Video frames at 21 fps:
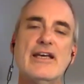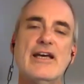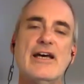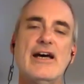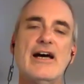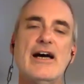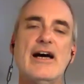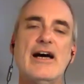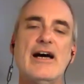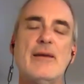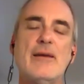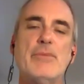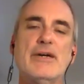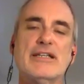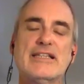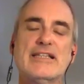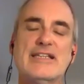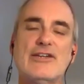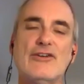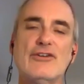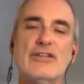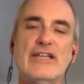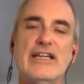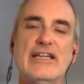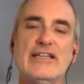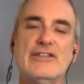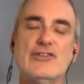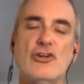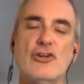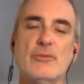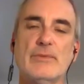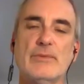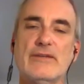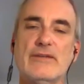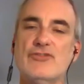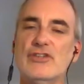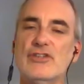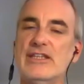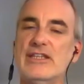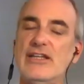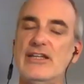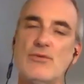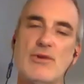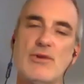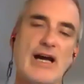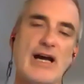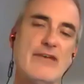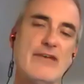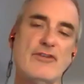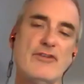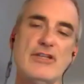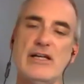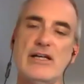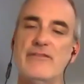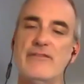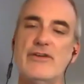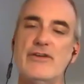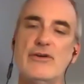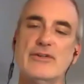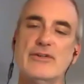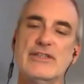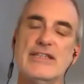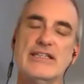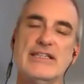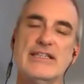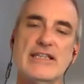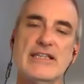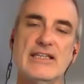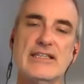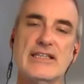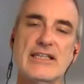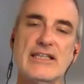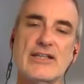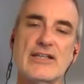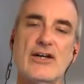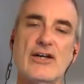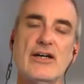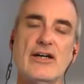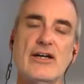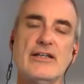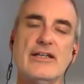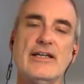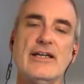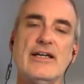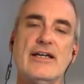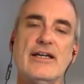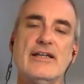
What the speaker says: but certainly in terms of just the arrival of those diseases on